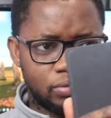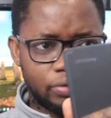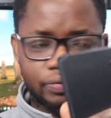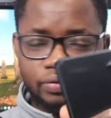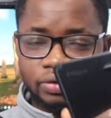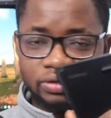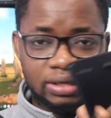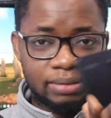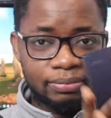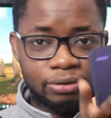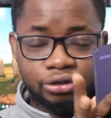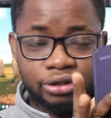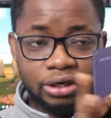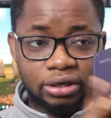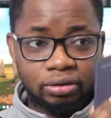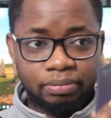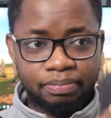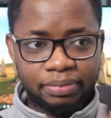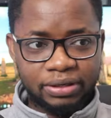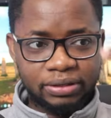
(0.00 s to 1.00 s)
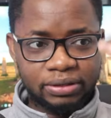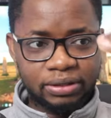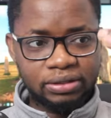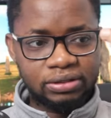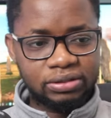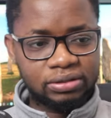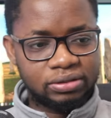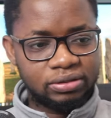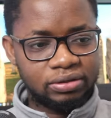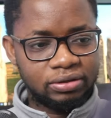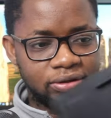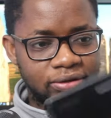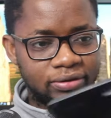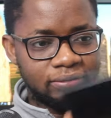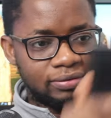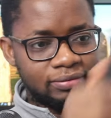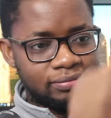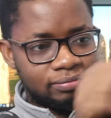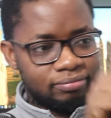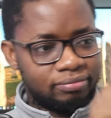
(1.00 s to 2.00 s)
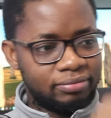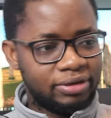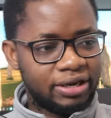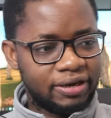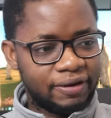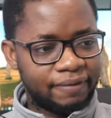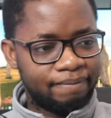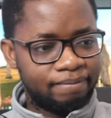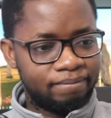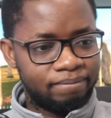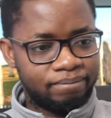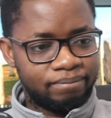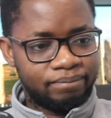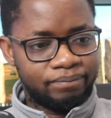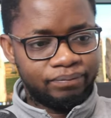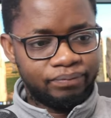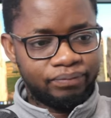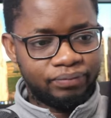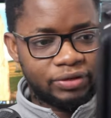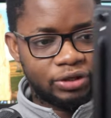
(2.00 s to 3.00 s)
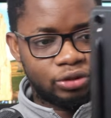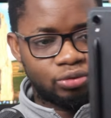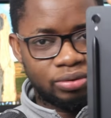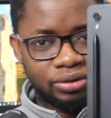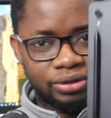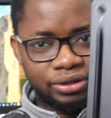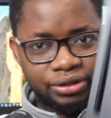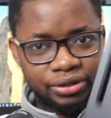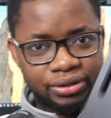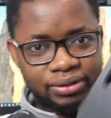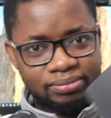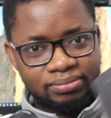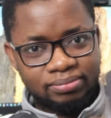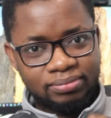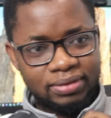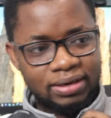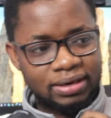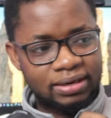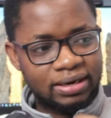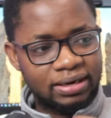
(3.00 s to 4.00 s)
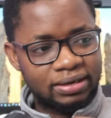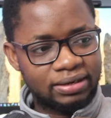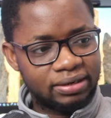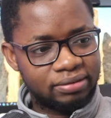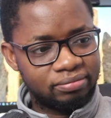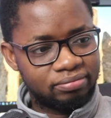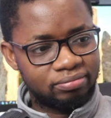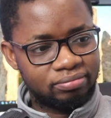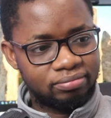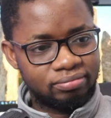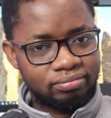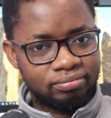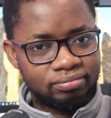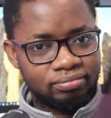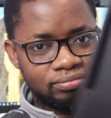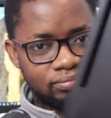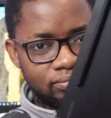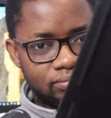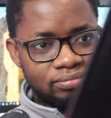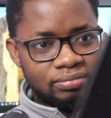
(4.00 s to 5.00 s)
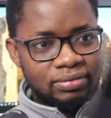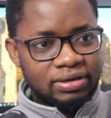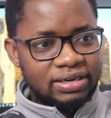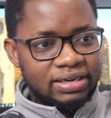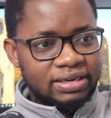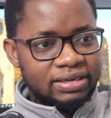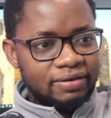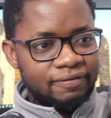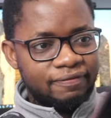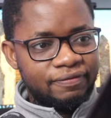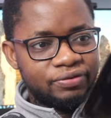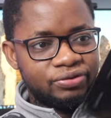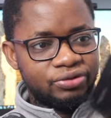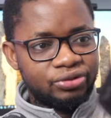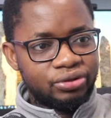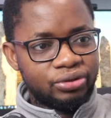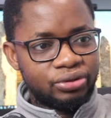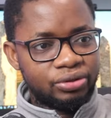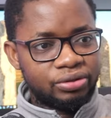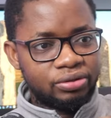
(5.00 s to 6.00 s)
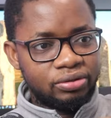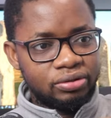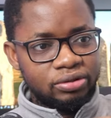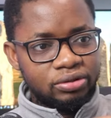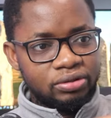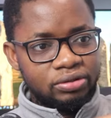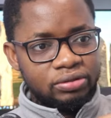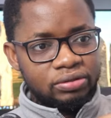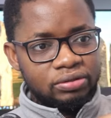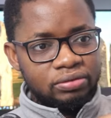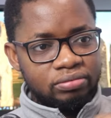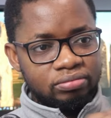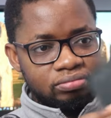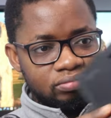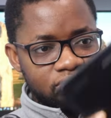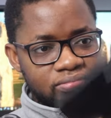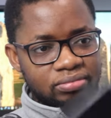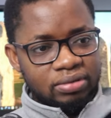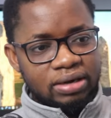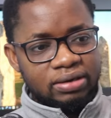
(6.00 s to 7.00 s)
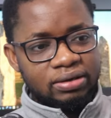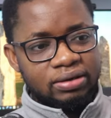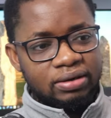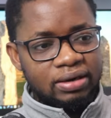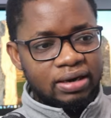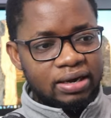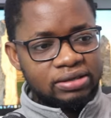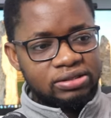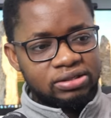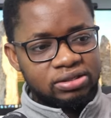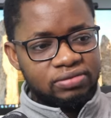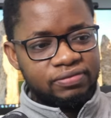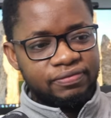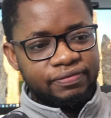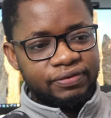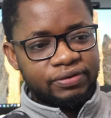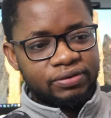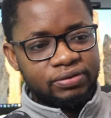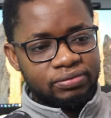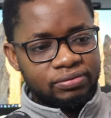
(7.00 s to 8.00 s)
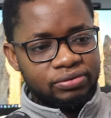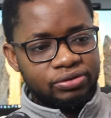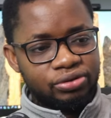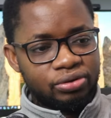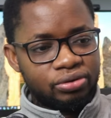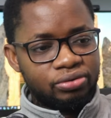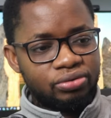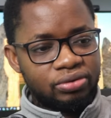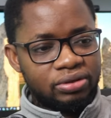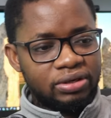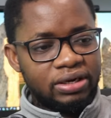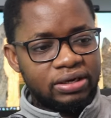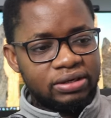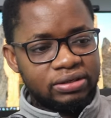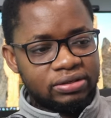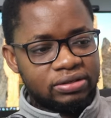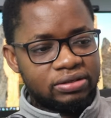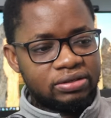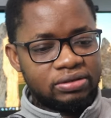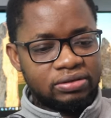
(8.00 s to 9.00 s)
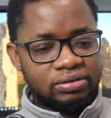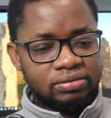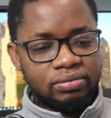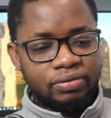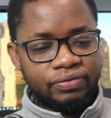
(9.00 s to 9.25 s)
Of course, I'm not trying to bend it. Yeah, this one here, I like it. I like it, feels good. And the glass feel is also nice.